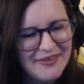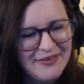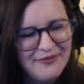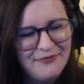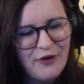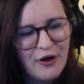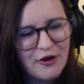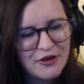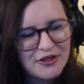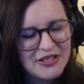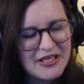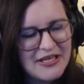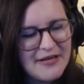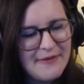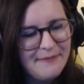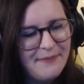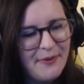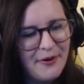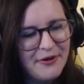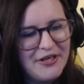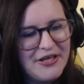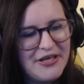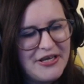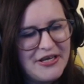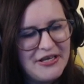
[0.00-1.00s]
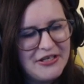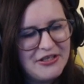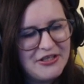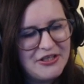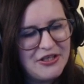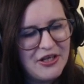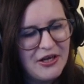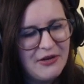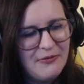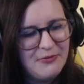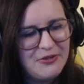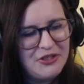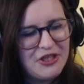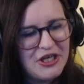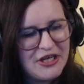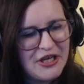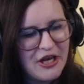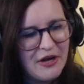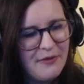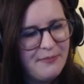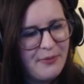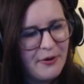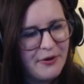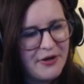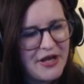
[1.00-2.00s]
Foxy, Bonnie, Ch uh, Chico,
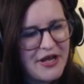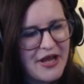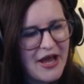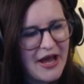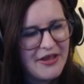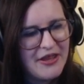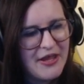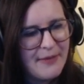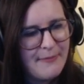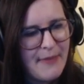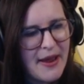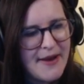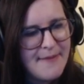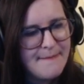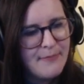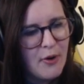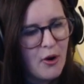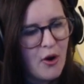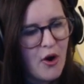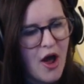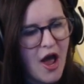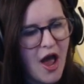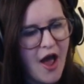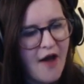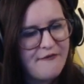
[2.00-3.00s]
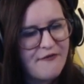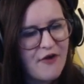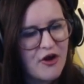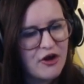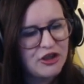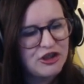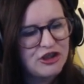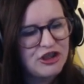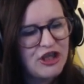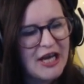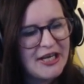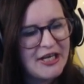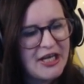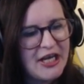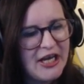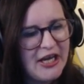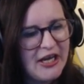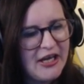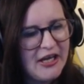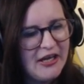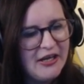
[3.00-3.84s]
Bonnie, and the main boy are ready